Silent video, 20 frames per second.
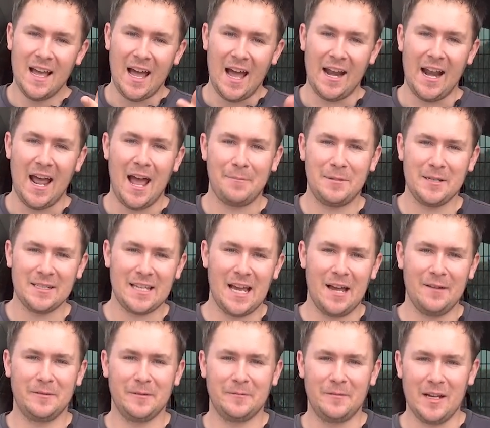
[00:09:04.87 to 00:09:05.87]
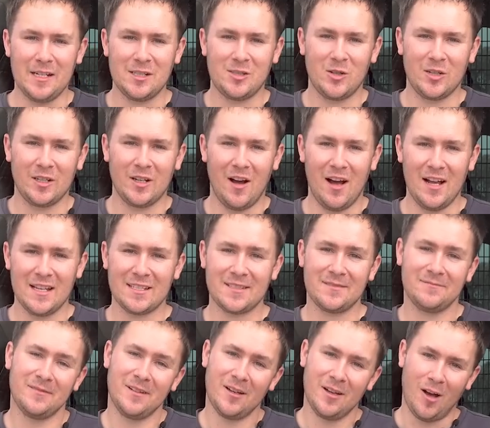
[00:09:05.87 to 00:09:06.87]
And happy safe adventuring
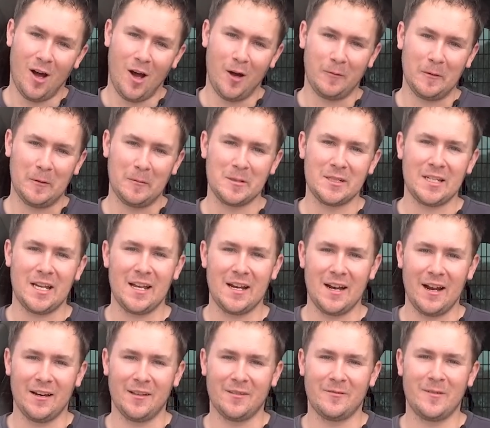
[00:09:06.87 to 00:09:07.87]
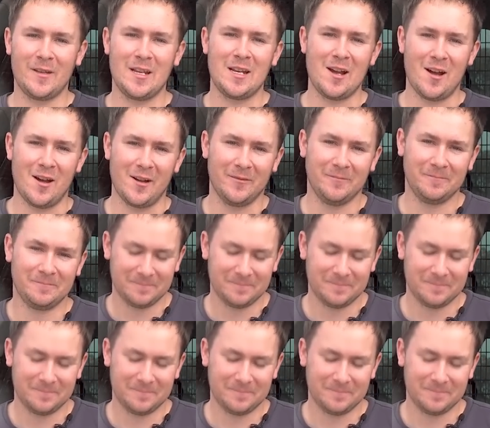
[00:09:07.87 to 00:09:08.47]
guys. Hopefully we'll see you in another video.